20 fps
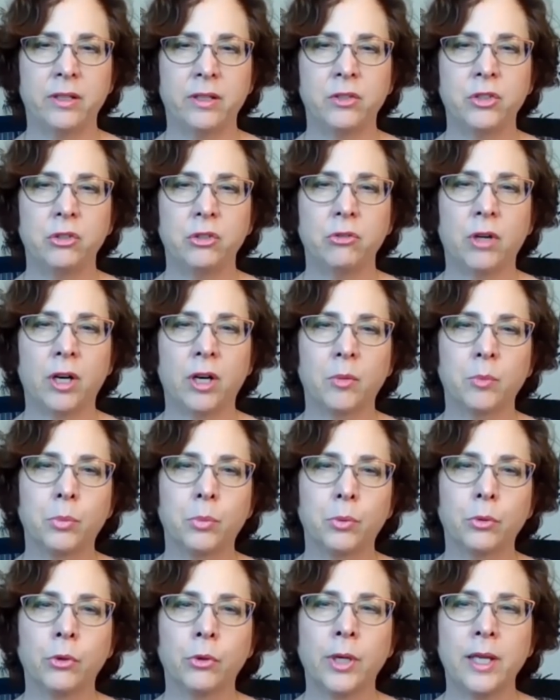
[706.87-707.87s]
that you are
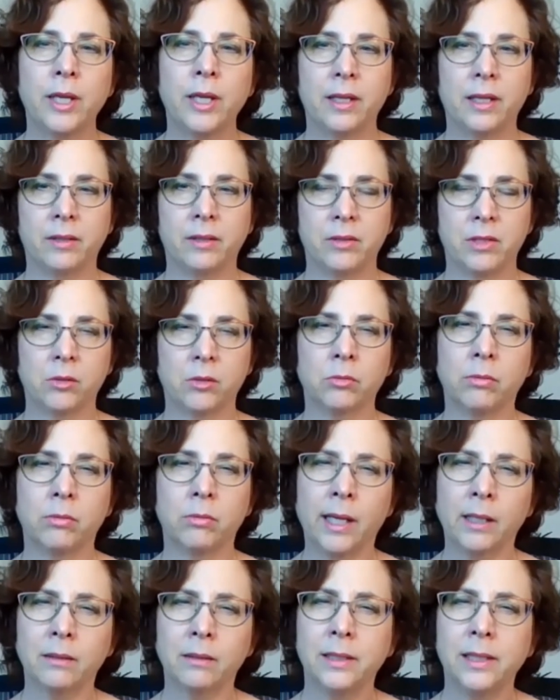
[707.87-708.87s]
breathing
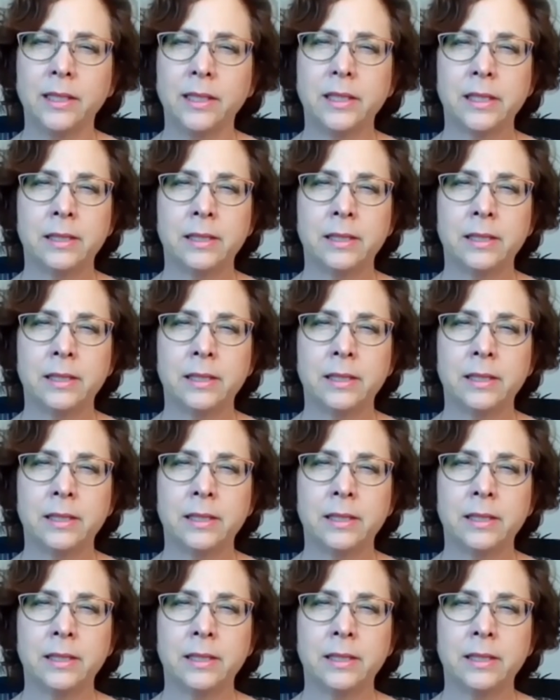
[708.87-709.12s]
directly